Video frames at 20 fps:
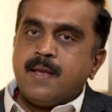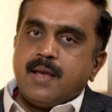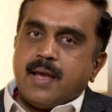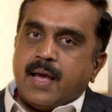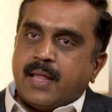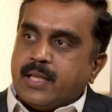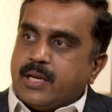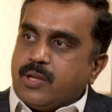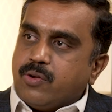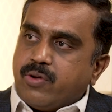
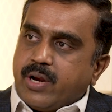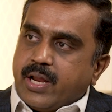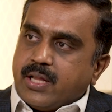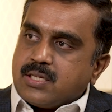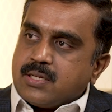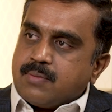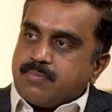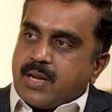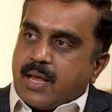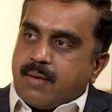And then you create
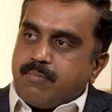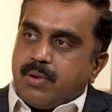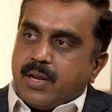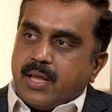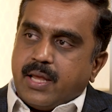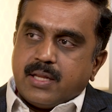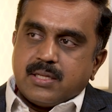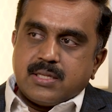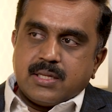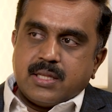some
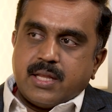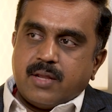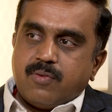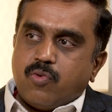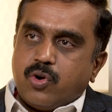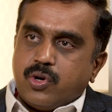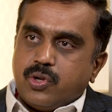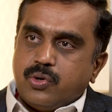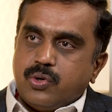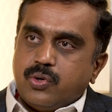templates, and then
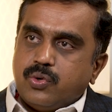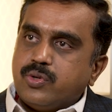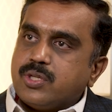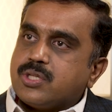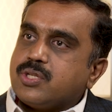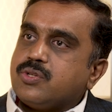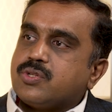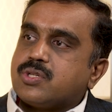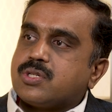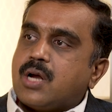what you do
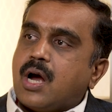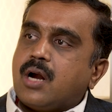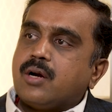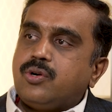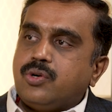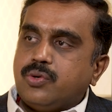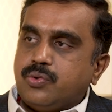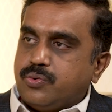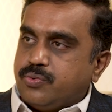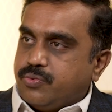is you
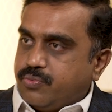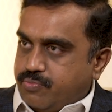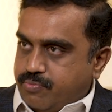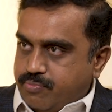start to